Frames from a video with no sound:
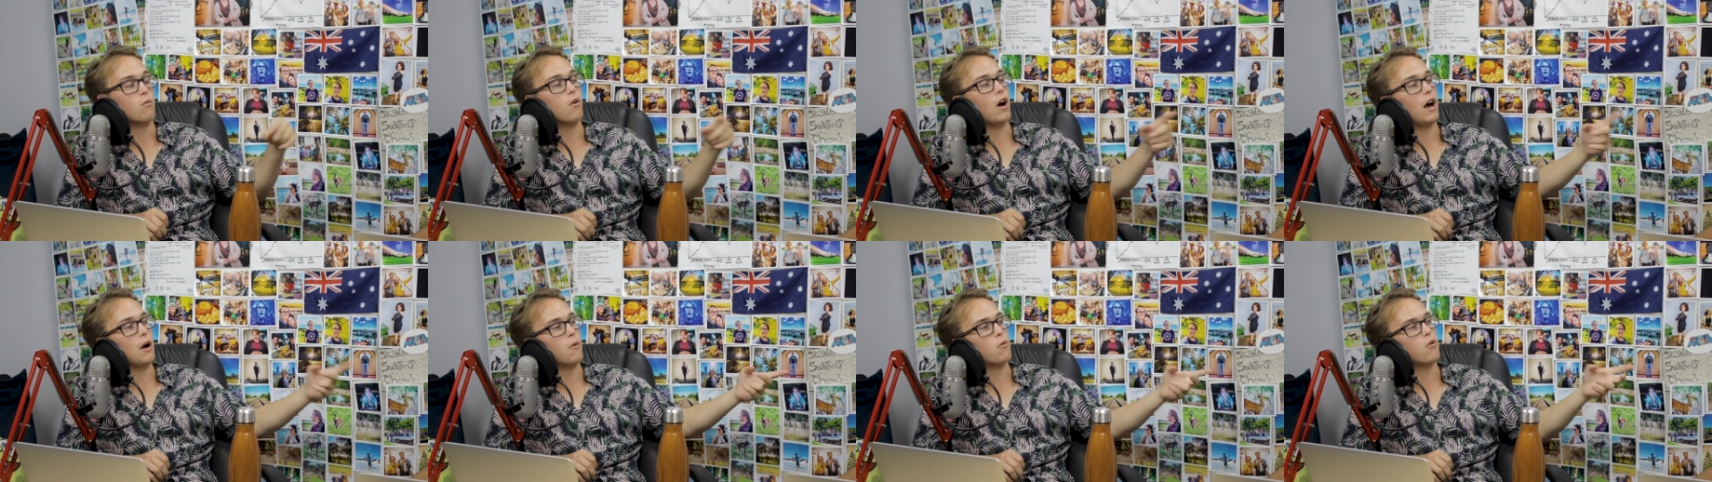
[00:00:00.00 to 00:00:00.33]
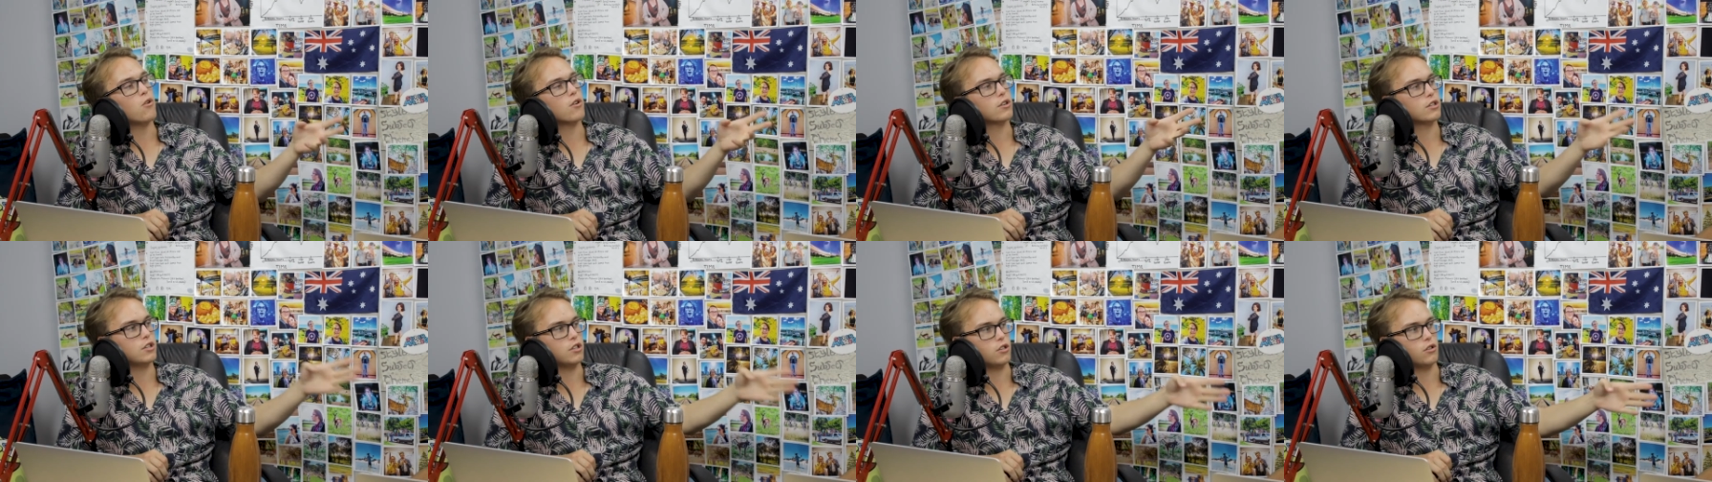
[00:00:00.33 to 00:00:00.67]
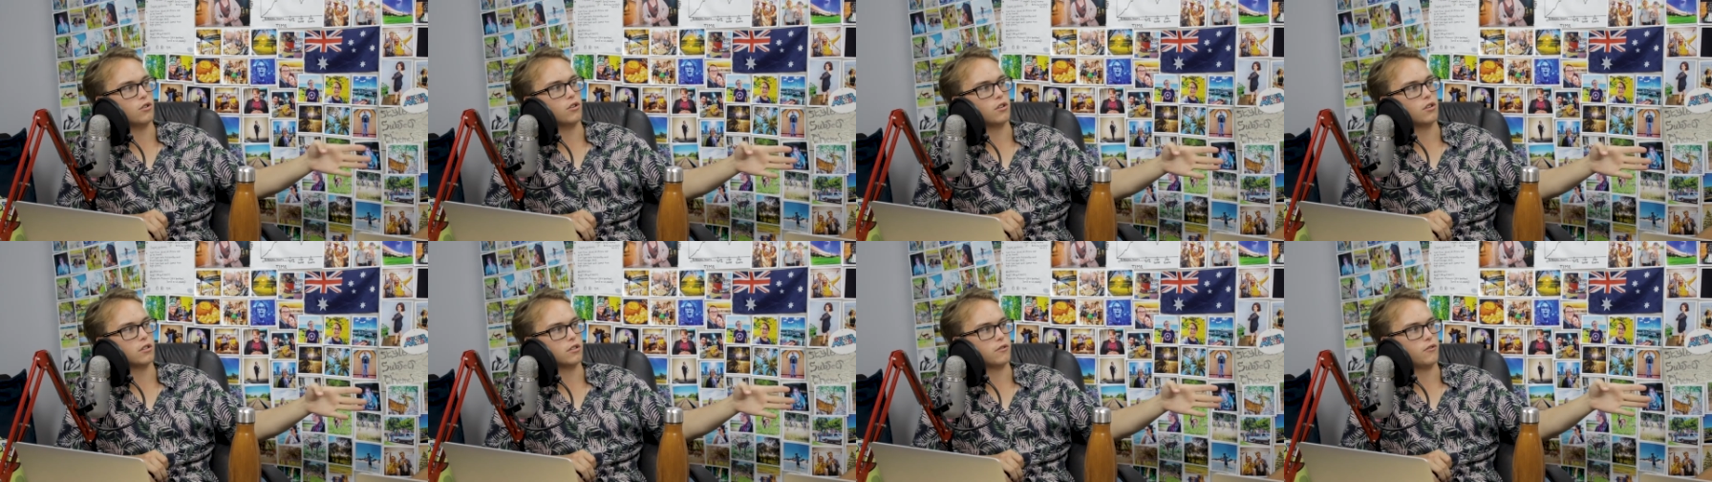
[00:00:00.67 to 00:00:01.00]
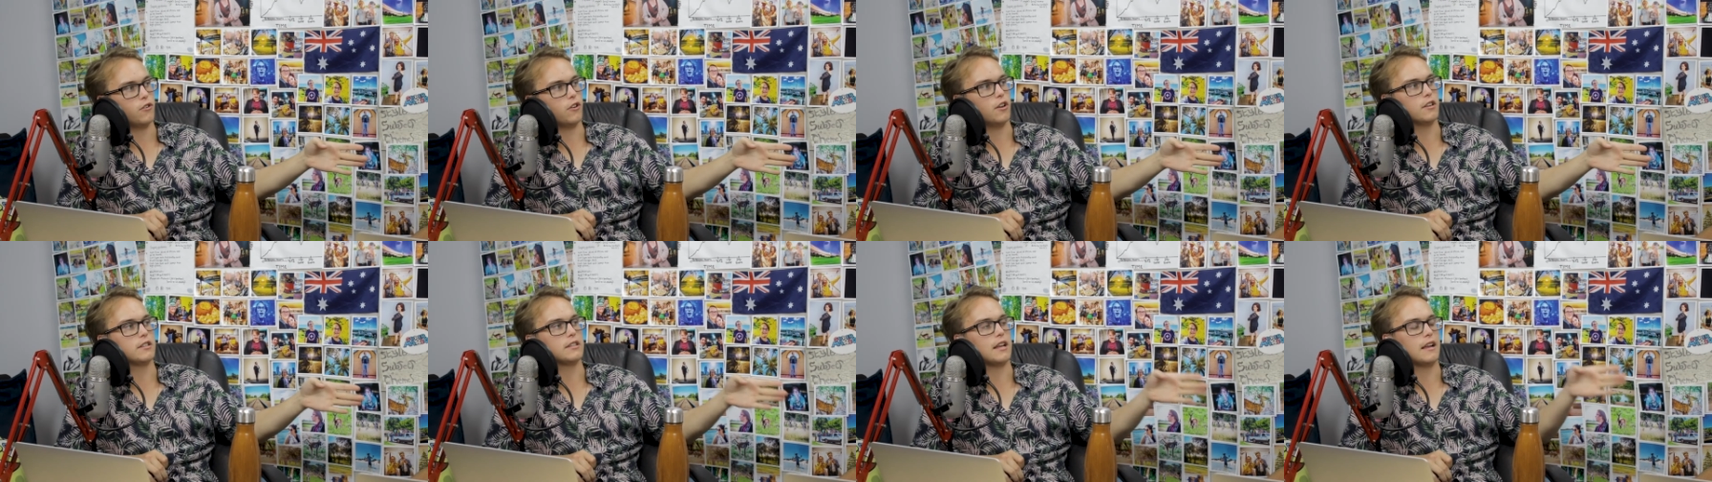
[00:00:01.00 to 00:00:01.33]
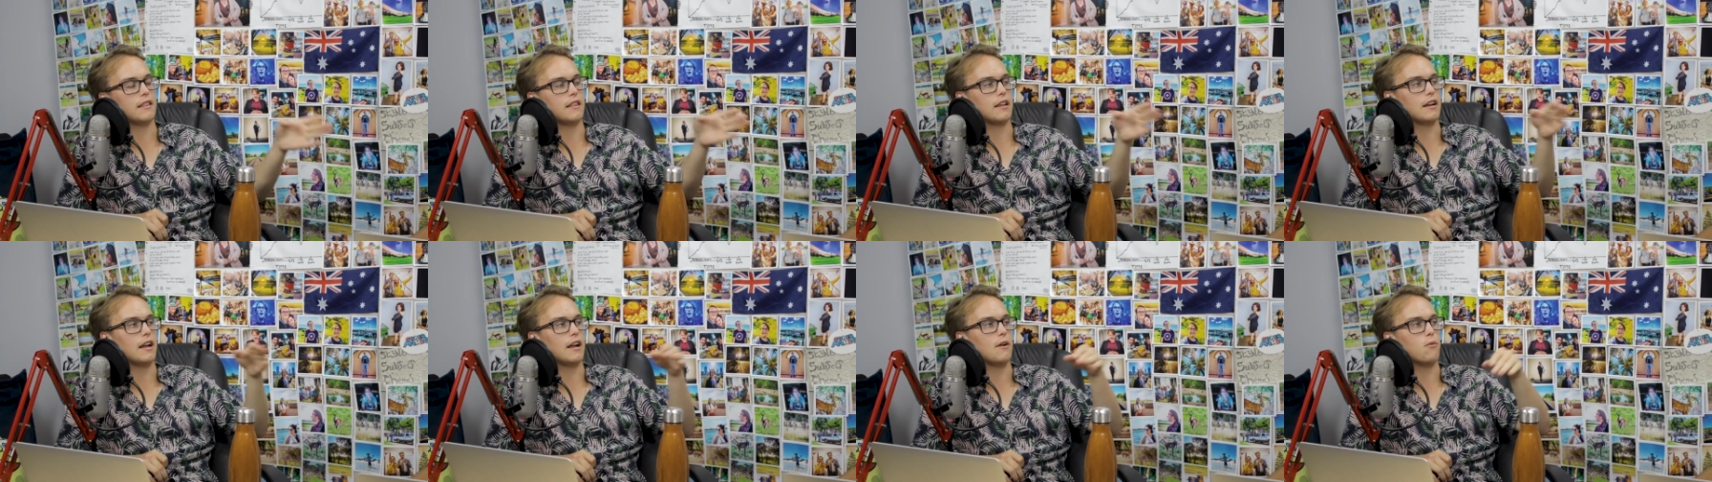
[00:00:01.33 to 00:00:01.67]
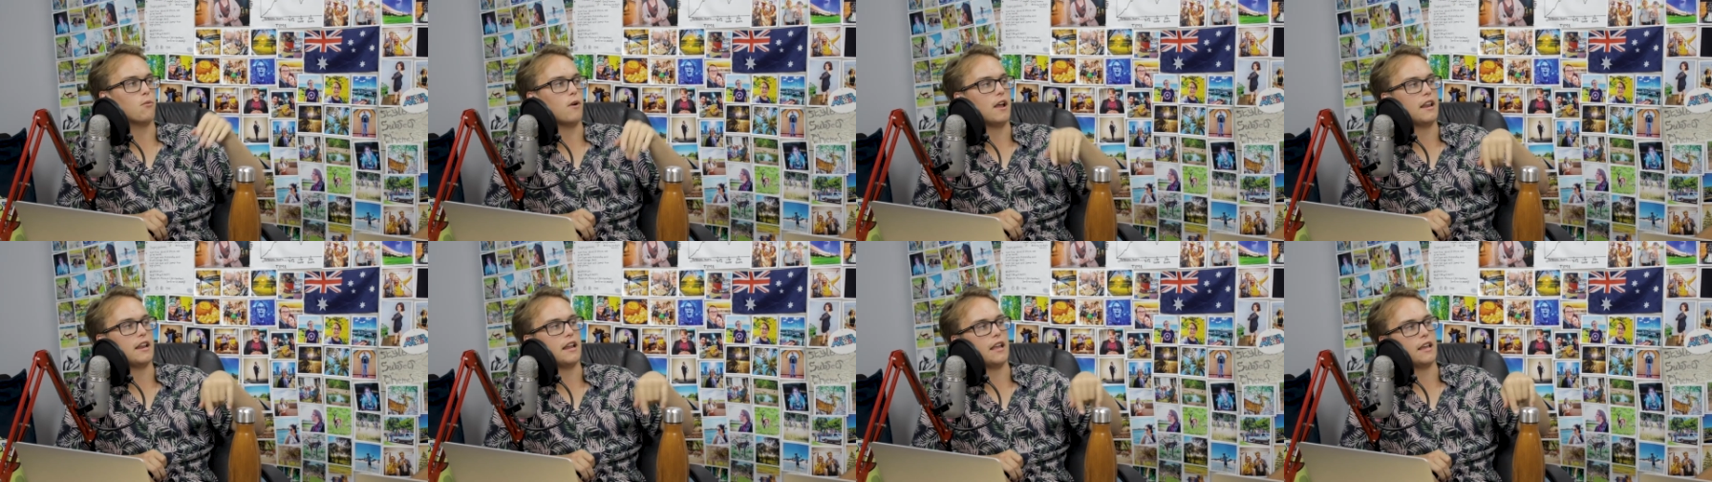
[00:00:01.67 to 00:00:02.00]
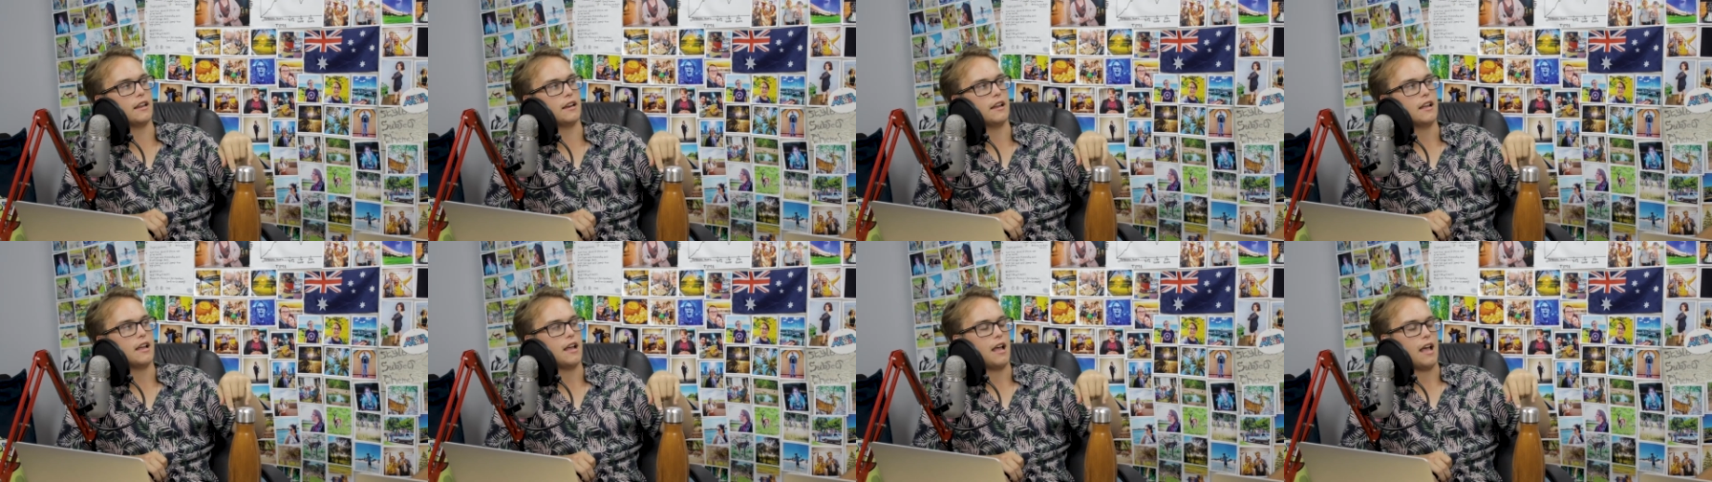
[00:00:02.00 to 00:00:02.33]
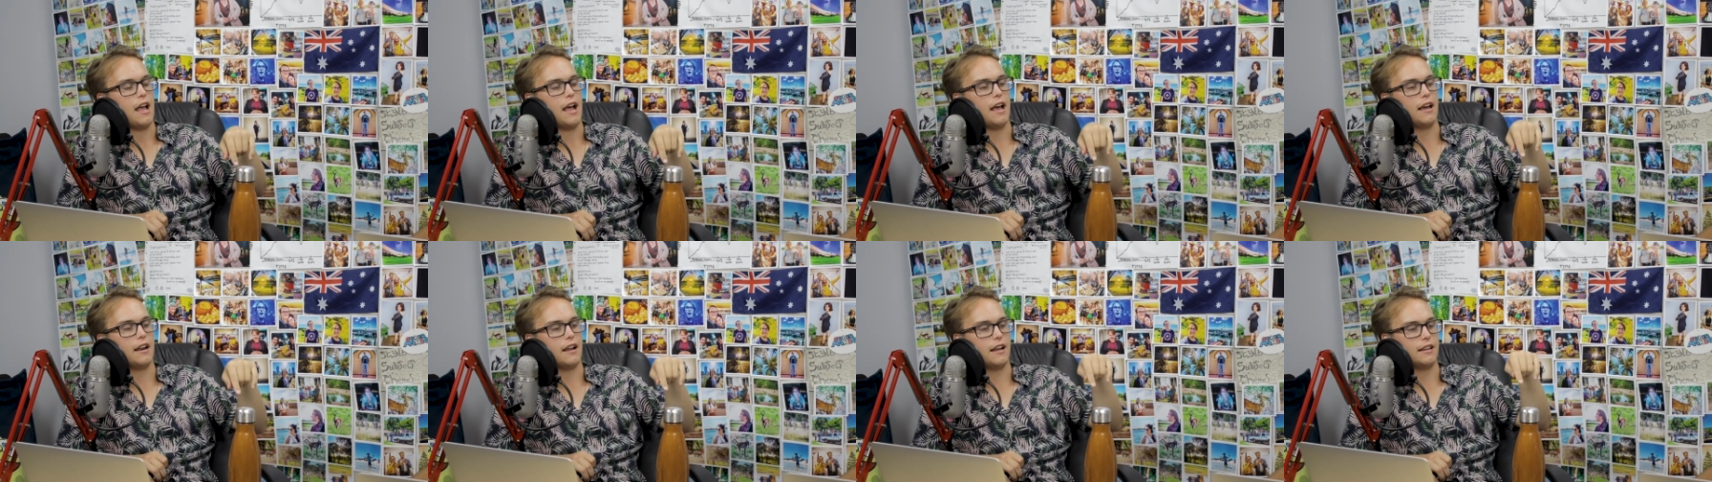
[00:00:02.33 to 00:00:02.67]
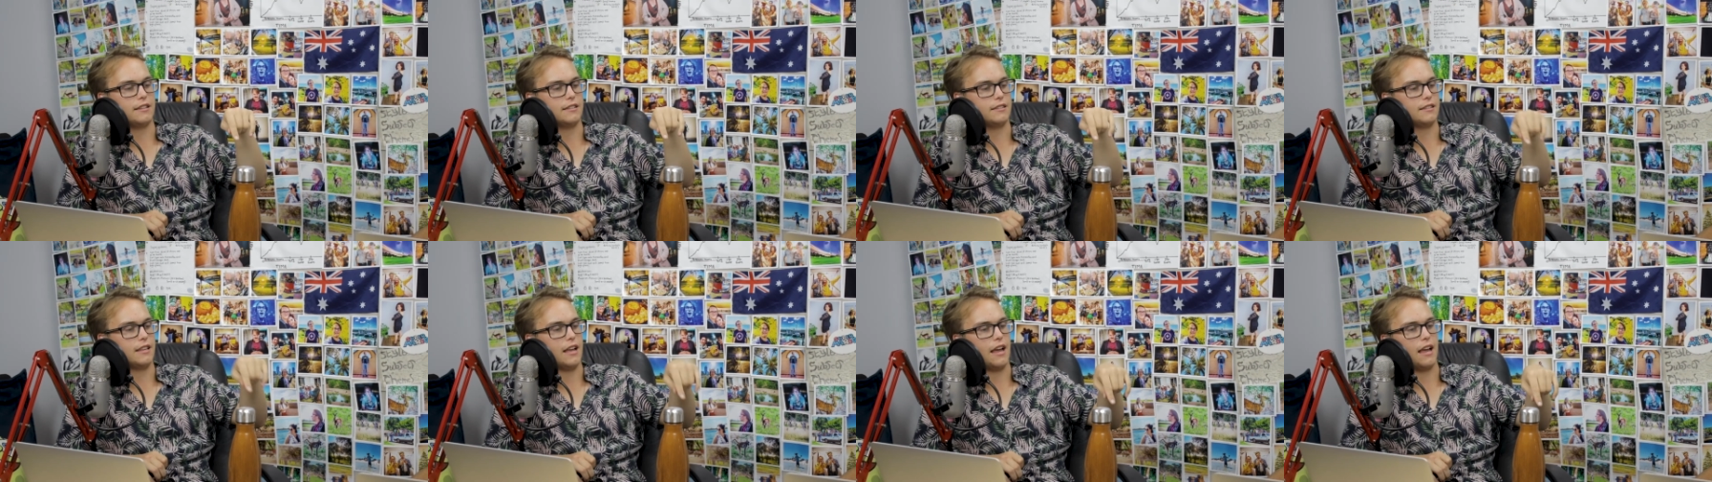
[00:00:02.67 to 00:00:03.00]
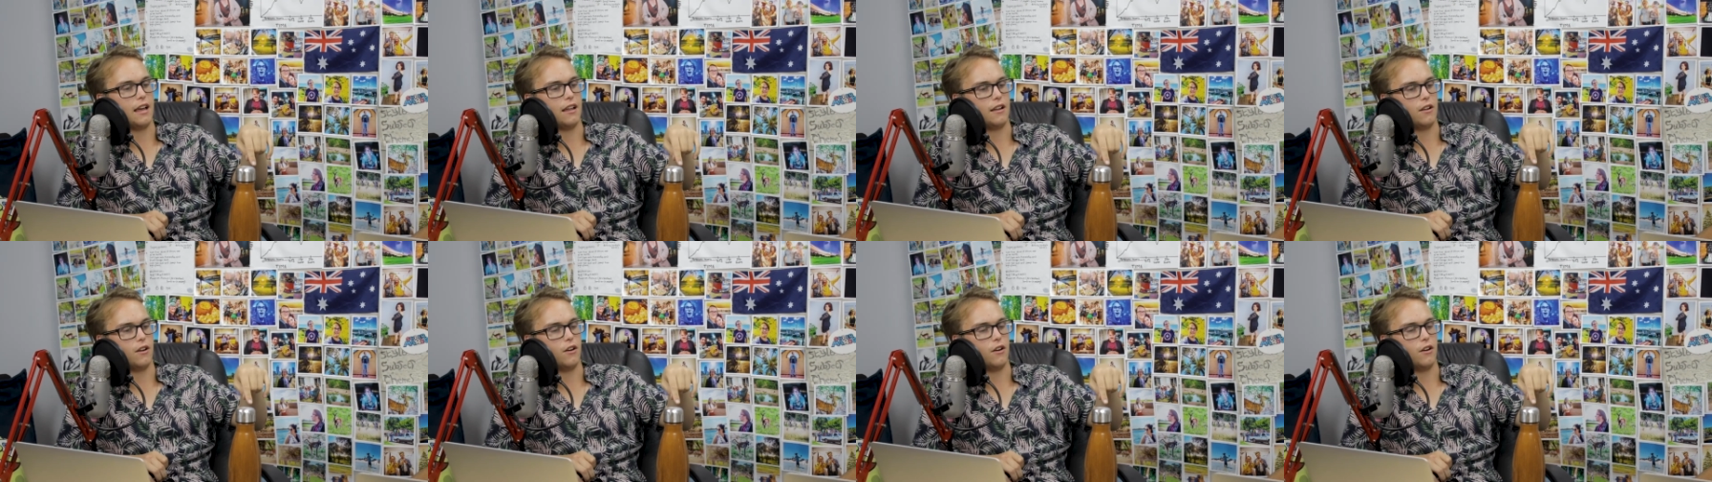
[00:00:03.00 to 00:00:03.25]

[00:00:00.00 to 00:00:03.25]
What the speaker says: Well, I walked to yours first, and then I went in and I sat.